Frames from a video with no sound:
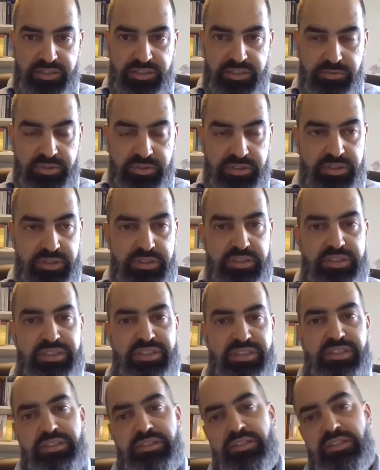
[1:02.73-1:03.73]
countries
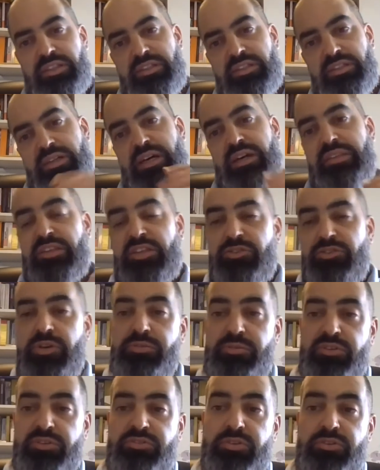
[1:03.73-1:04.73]
need
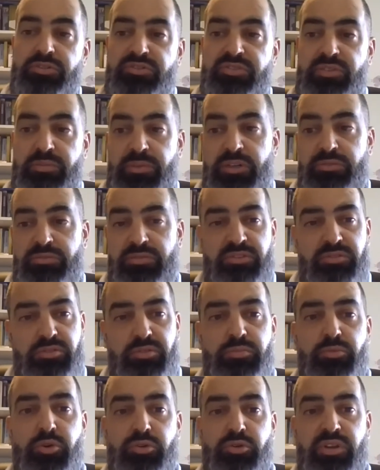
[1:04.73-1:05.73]
additional resources amounting
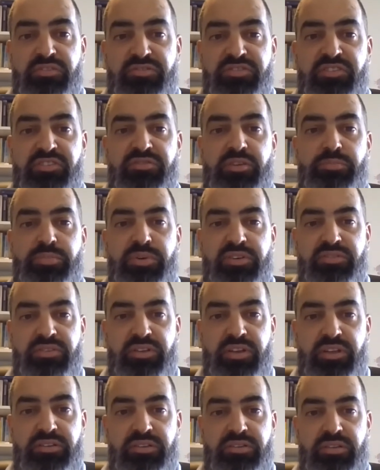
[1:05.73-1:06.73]
to more than
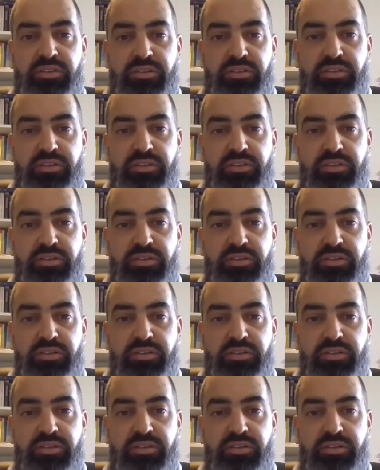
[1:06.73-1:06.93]
50%